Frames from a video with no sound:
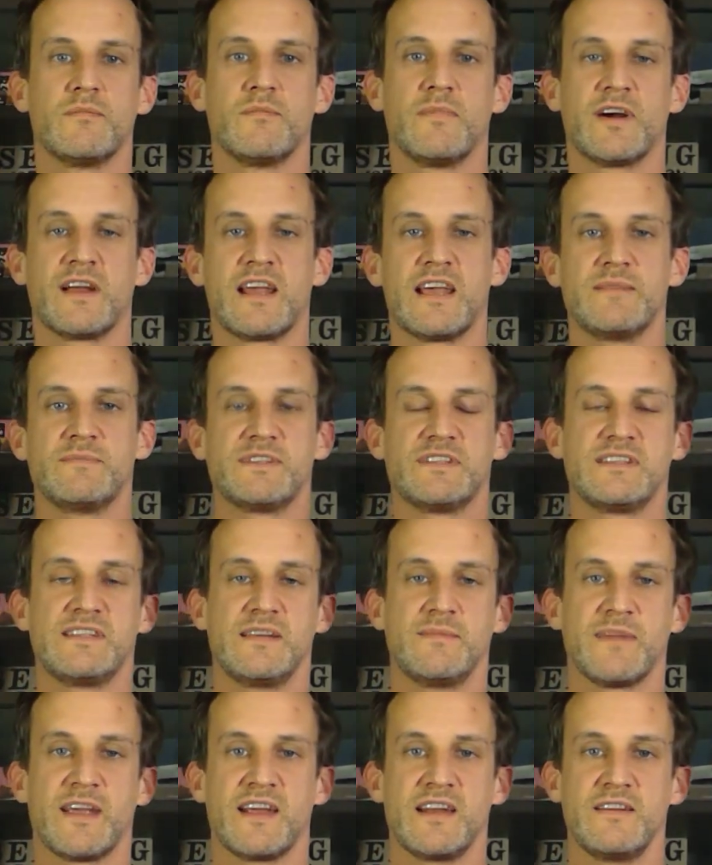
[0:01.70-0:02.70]
my name's
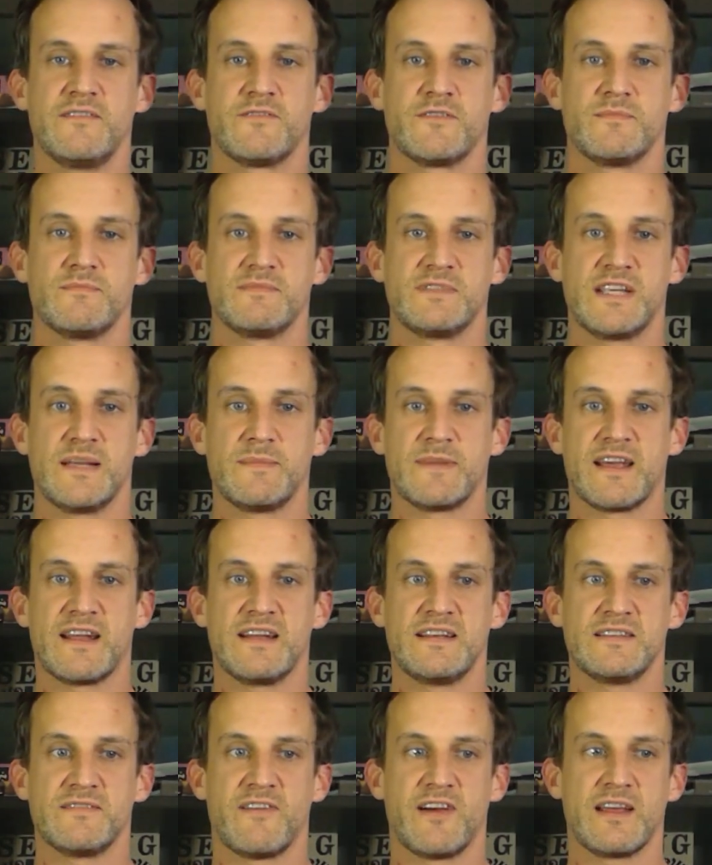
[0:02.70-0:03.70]
Tim Kenny from Tim
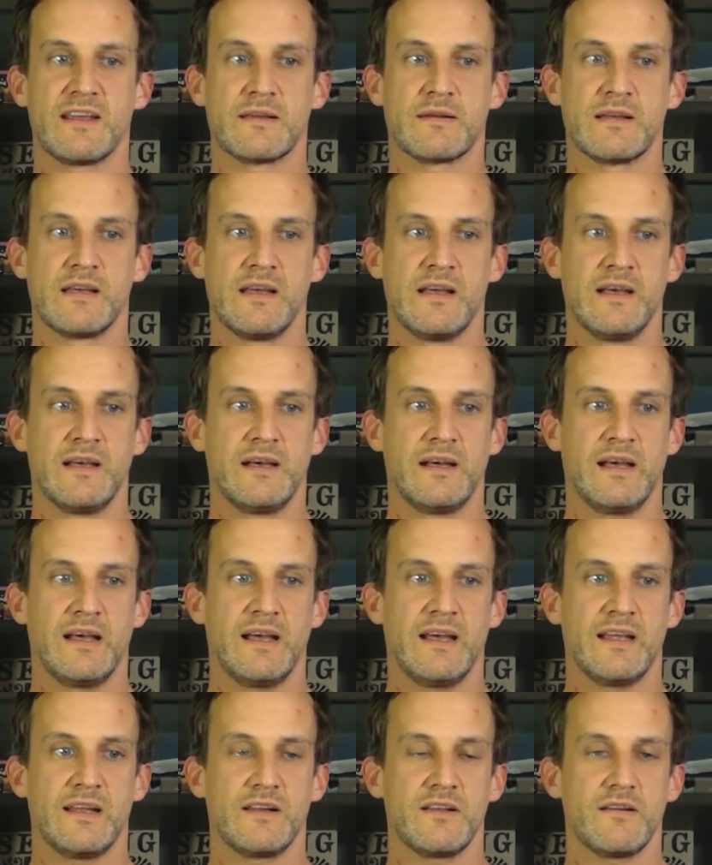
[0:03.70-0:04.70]
Kenny Surveying,
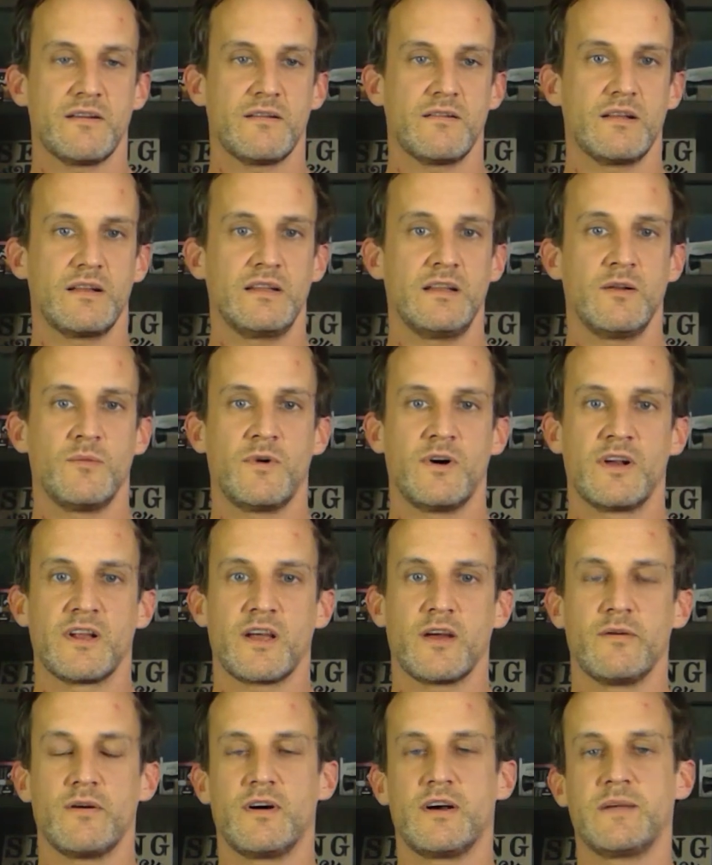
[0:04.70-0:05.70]
and a little while
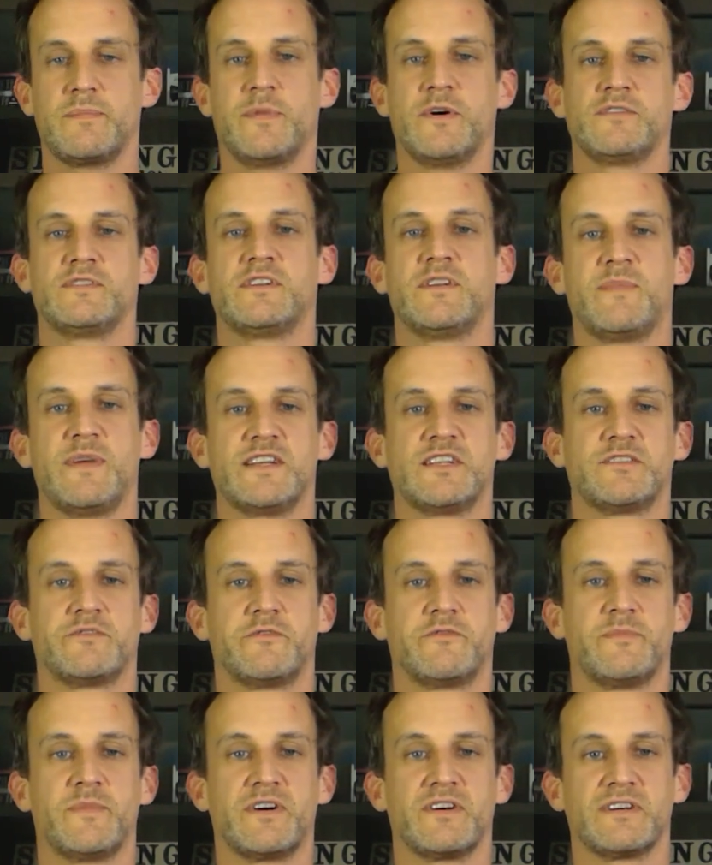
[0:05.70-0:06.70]
ago I posted a picture
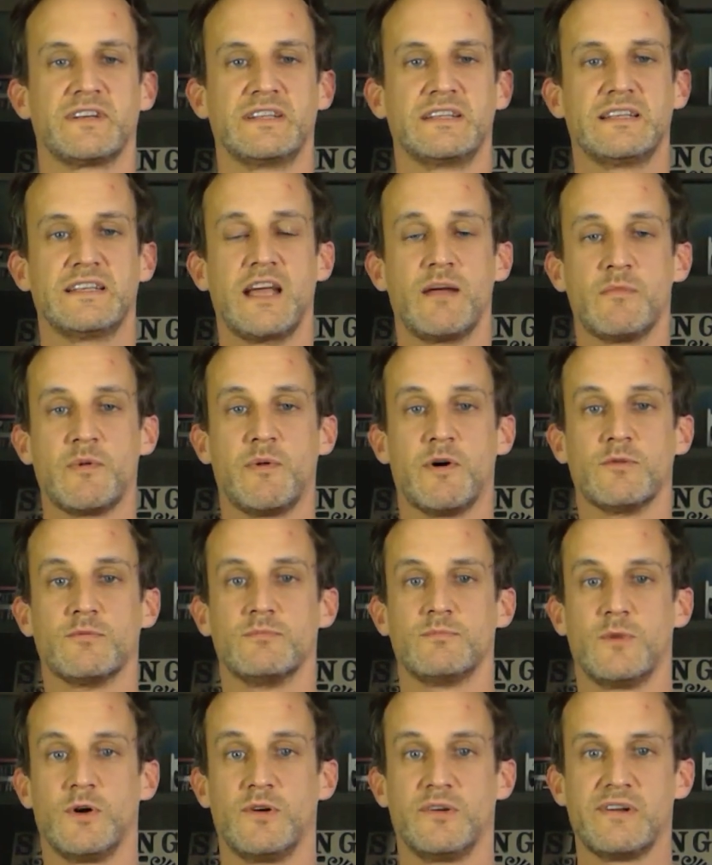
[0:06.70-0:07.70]
of my camera pole
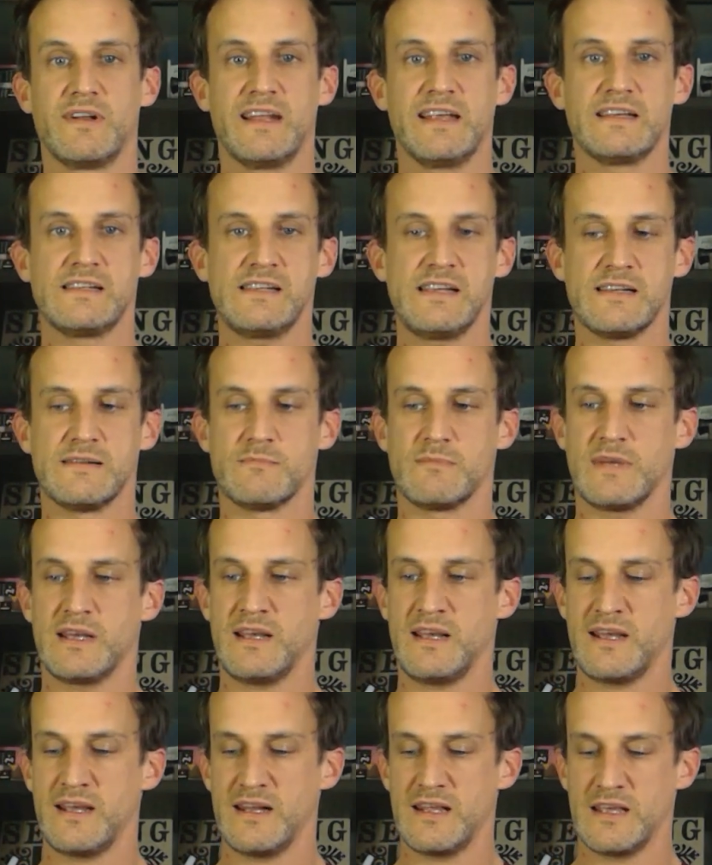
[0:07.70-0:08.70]
on LinkedIn,
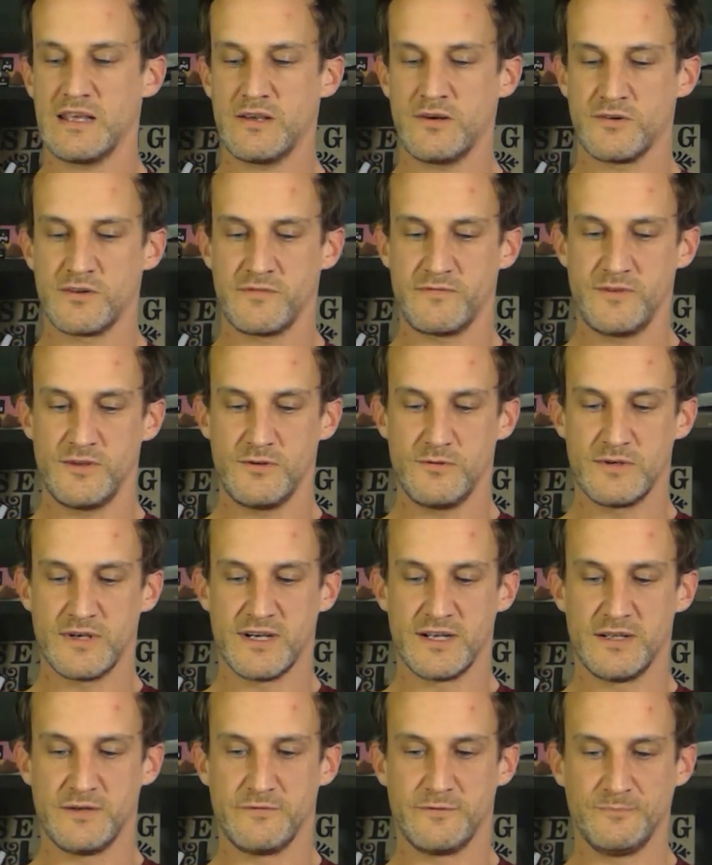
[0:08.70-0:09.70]
and it got a few
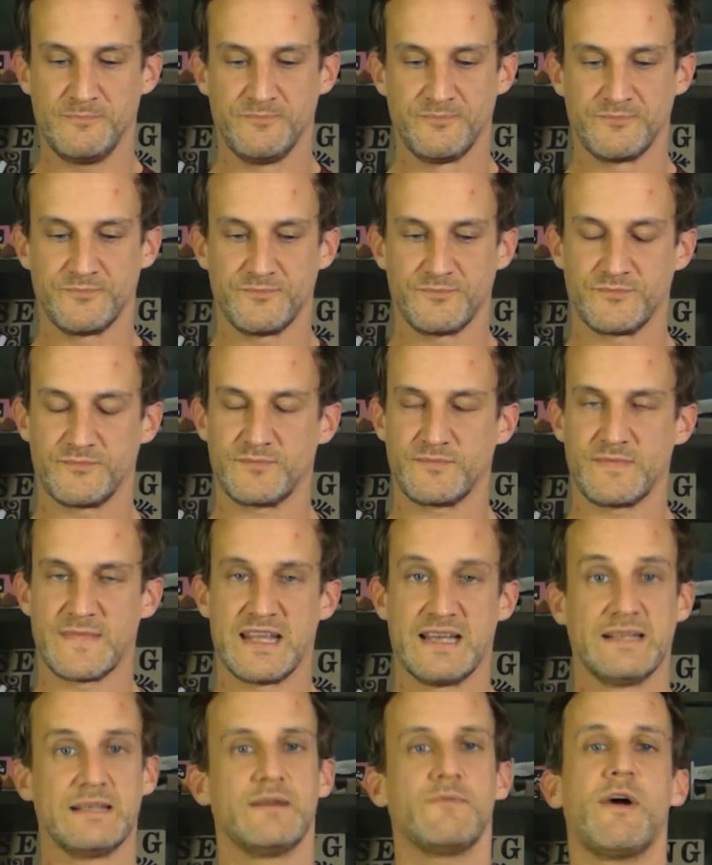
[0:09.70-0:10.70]

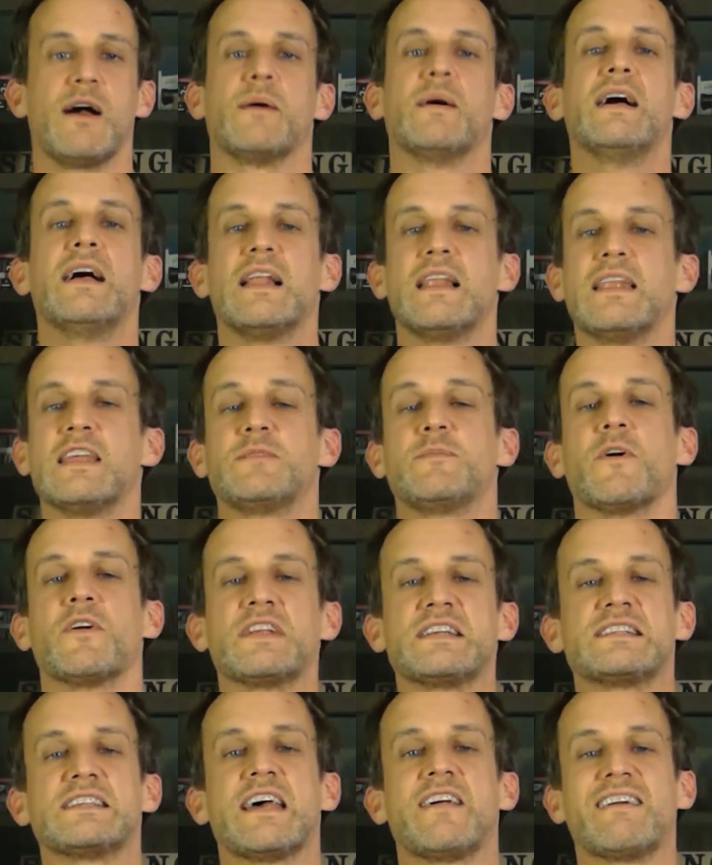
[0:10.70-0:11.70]
well, let's be
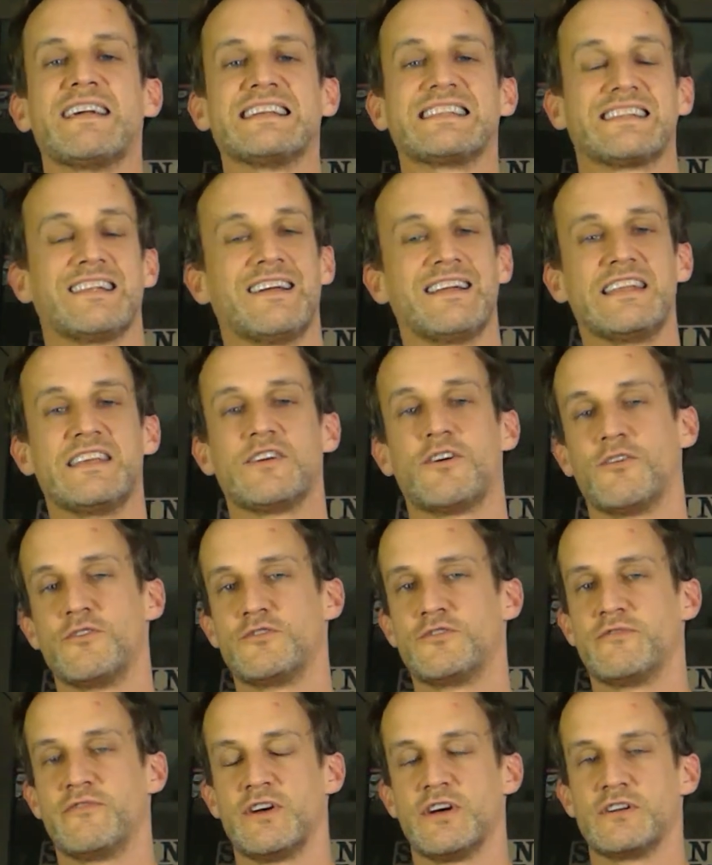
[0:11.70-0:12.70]
honest, they're a slightly
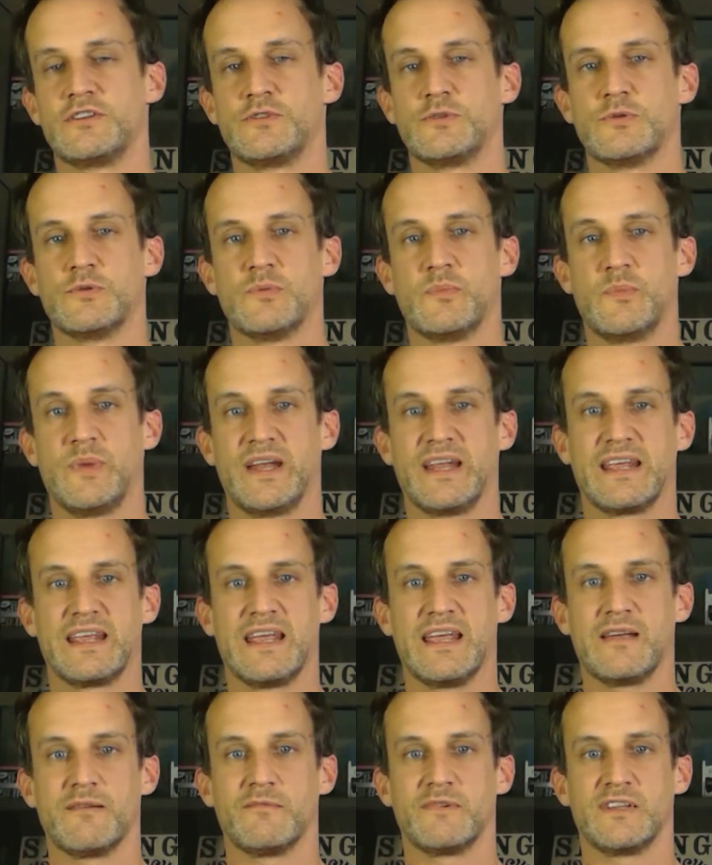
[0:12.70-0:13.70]
controversial bit of
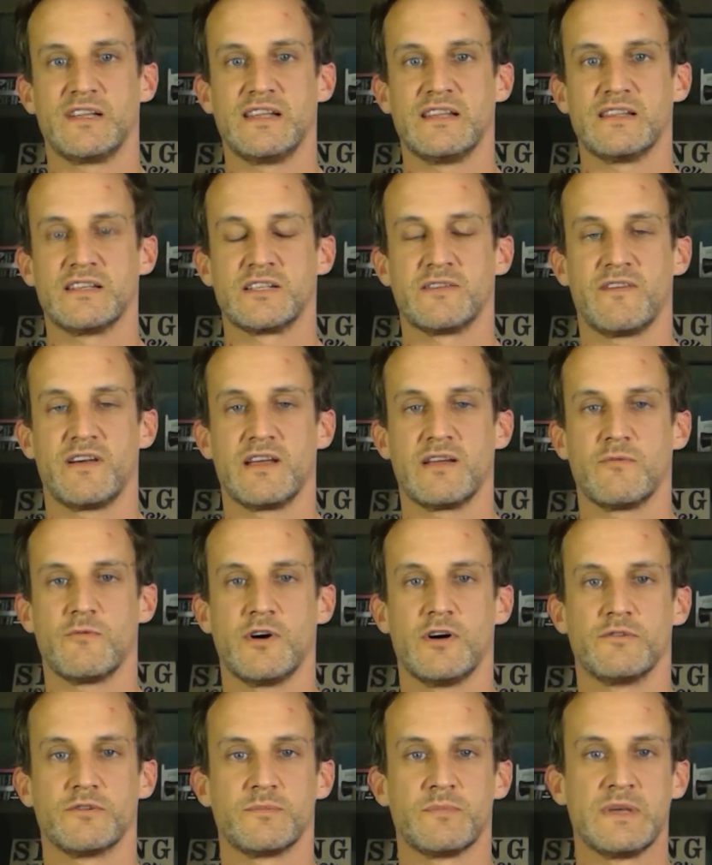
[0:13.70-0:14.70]
kit within the surveying
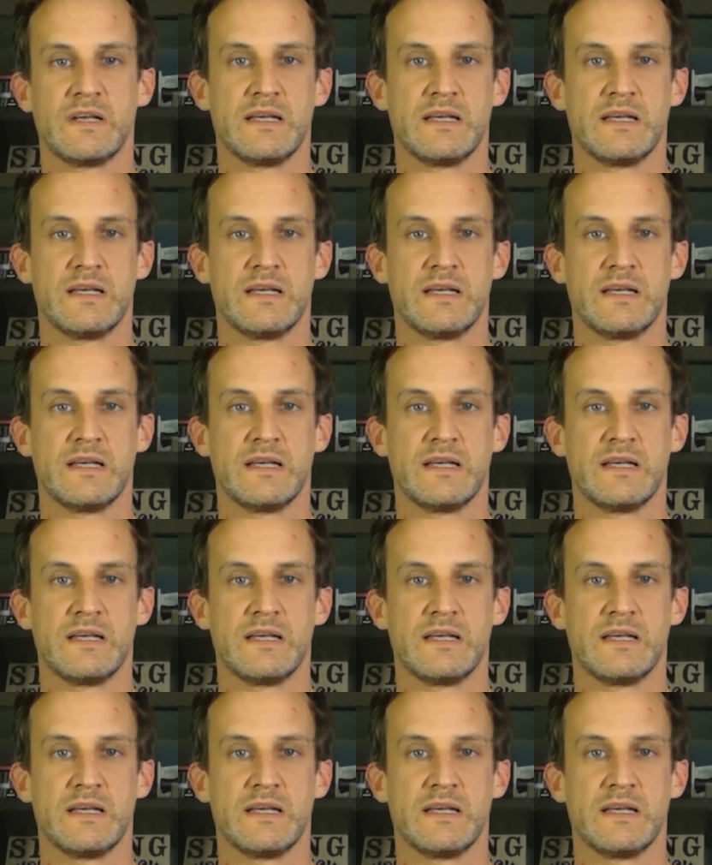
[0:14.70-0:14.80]
world.